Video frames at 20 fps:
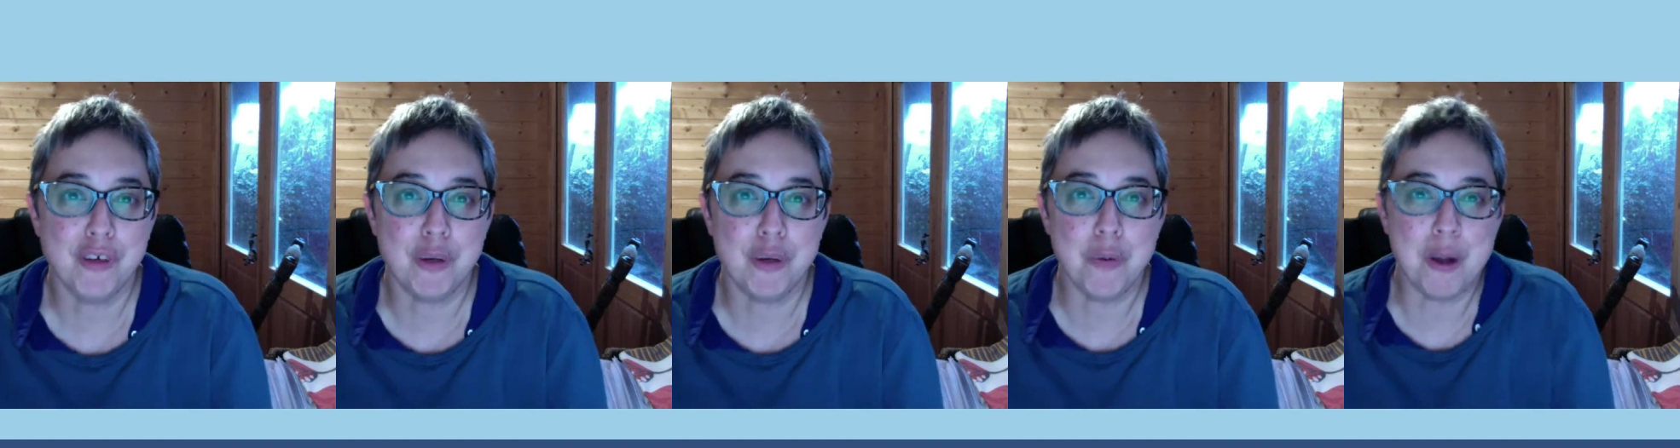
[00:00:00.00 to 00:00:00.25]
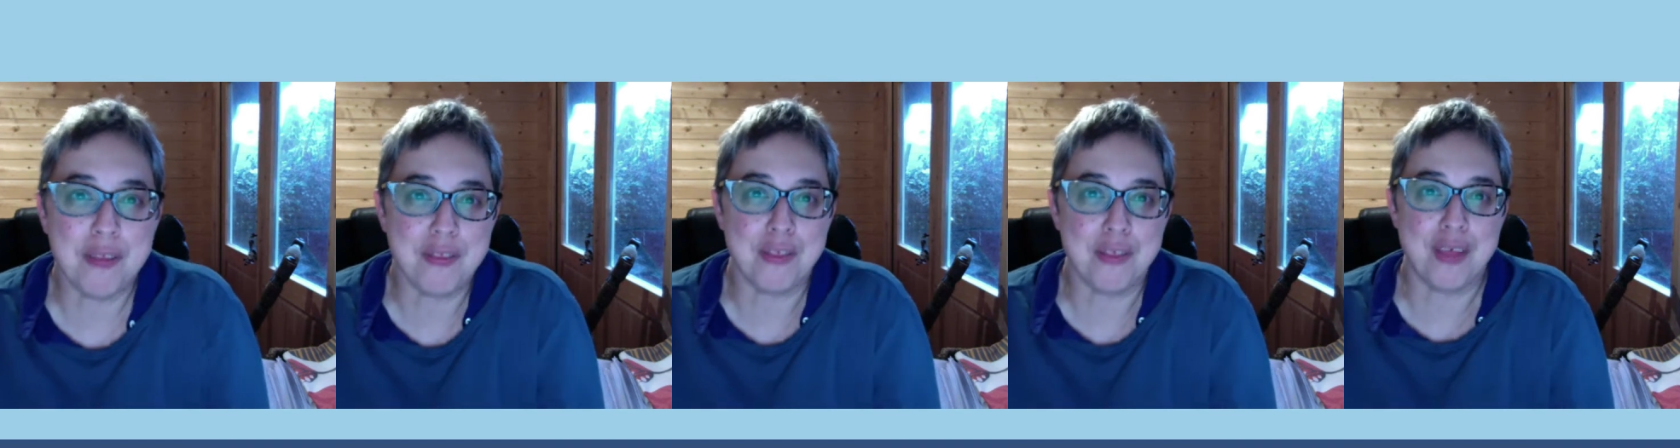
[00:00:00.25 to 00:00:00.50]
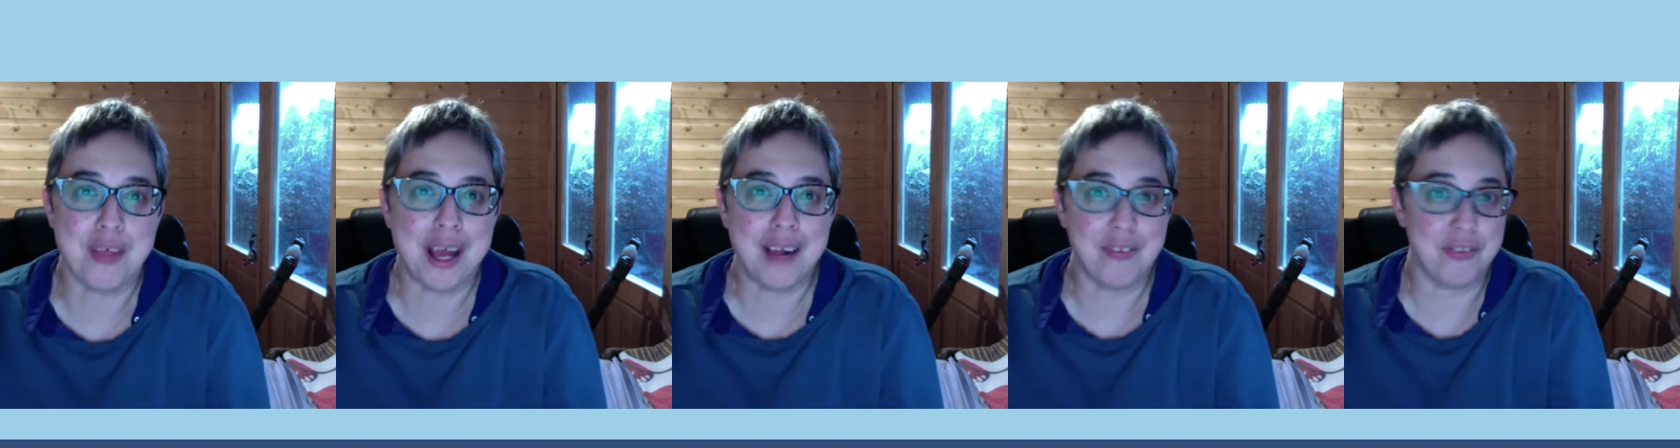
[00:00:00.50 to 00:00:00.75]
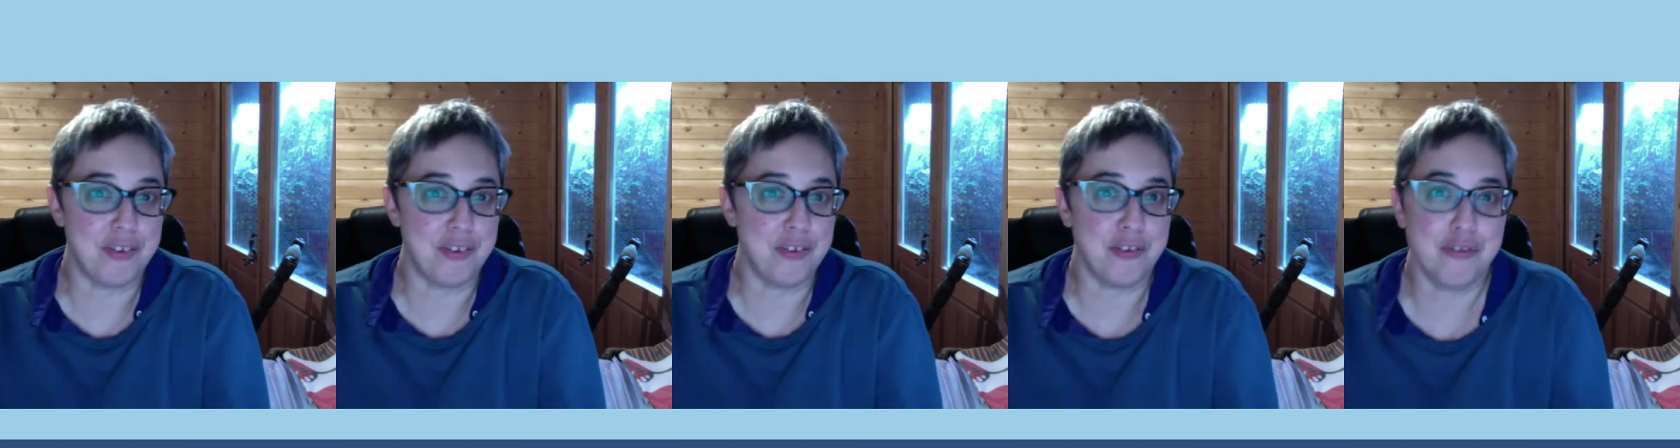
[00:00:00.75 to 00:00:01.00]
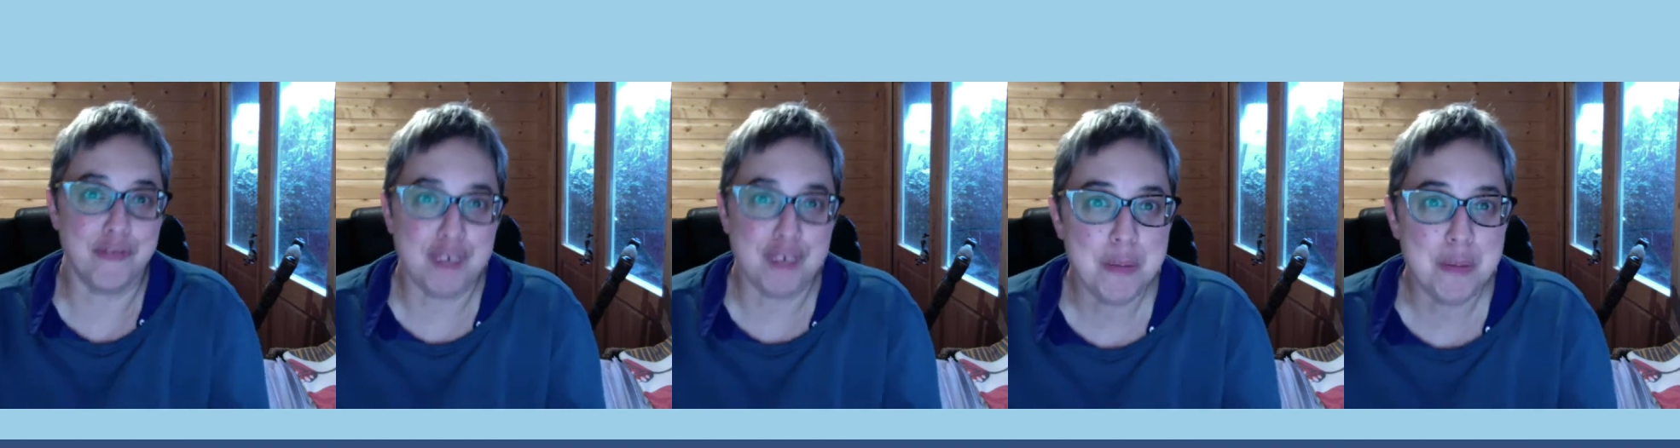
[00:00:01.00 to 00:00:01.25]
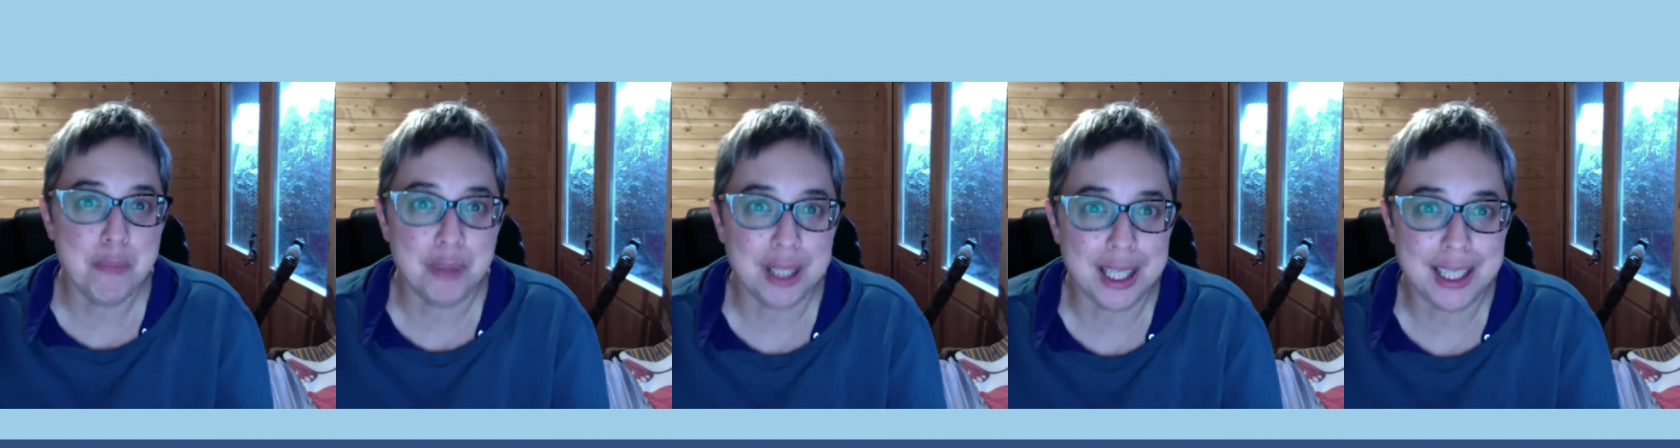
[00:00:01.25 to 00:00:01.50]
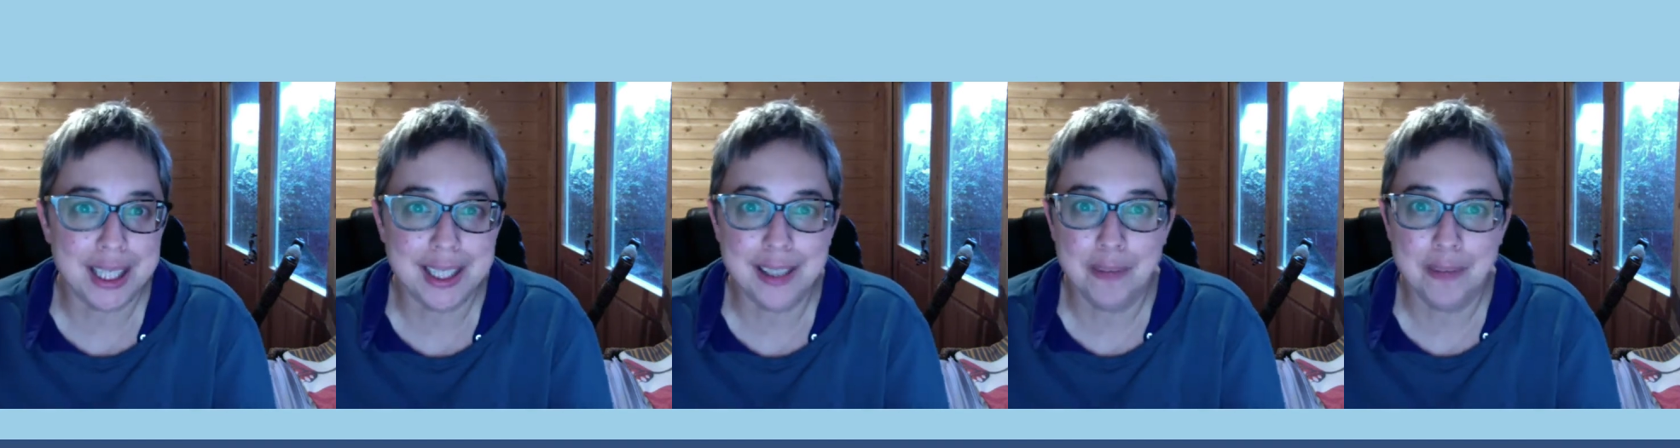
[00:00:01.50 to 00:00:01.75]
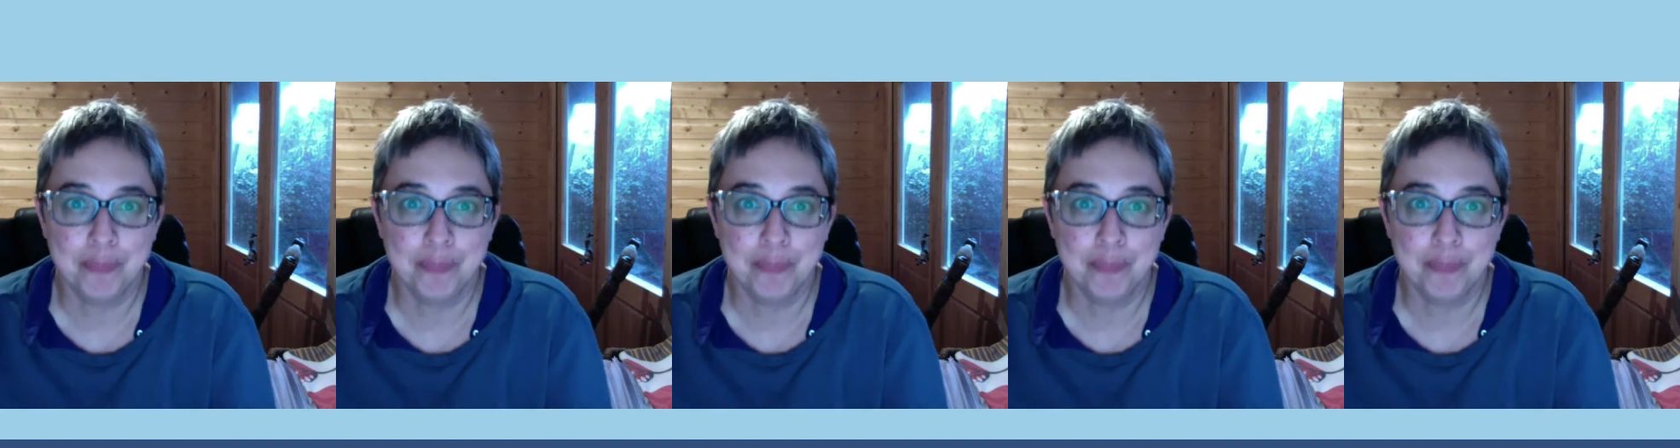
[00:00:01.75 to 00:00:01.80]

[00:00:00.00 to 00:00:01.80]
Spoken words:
whether that's a screenplay,